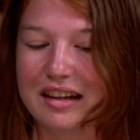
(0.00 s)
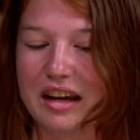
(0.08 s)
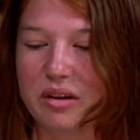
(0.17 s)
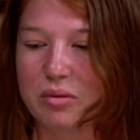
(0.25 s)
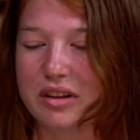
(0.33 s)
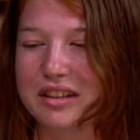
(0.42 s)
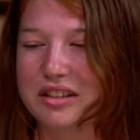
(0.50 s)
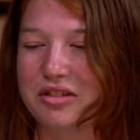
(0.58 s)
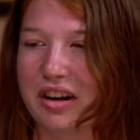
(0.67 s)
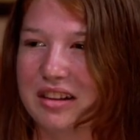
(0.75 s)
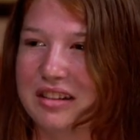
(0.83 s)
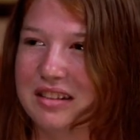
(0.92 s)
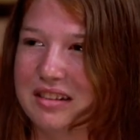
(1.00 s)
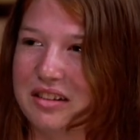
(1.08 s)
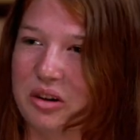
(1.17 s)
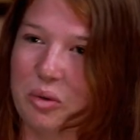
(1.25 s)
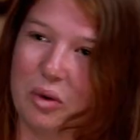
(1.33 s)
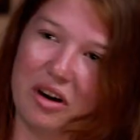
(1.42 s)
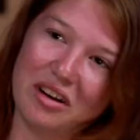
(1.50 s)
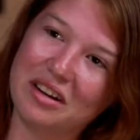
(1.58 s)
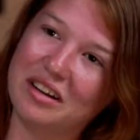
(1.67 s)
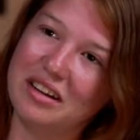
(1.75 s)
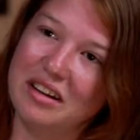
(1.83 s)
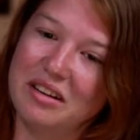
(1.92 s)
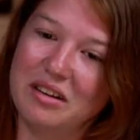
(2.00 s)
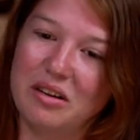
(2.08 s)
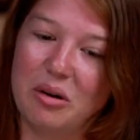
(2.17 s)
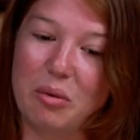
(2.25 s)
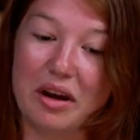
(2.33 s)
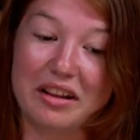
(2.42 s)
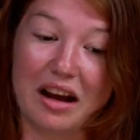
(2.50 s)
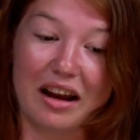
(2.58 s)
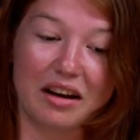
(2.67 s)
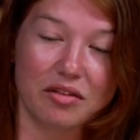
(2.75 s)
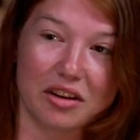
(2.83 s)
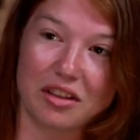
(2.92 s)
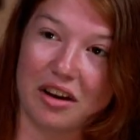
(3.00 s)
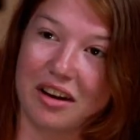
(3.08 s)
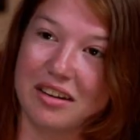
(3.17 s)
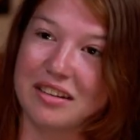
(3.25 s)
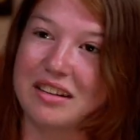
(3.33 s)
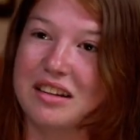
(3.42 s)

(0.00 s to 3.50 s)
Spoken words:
it really strengthens your walk in a way that I never thought